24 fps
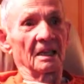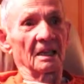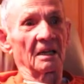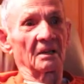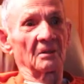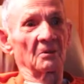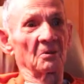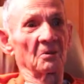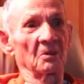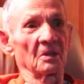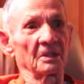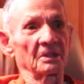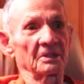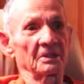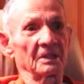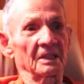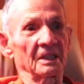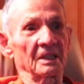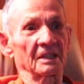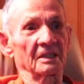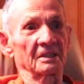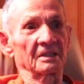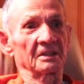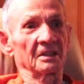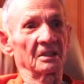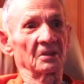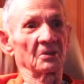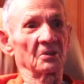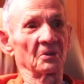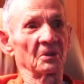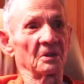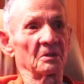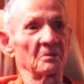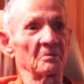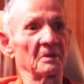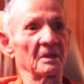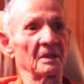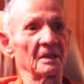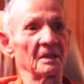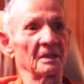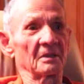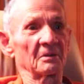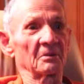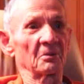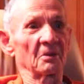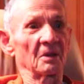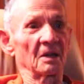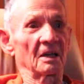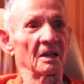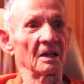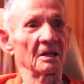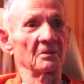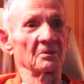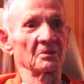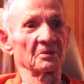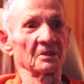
I wish I had told him that while he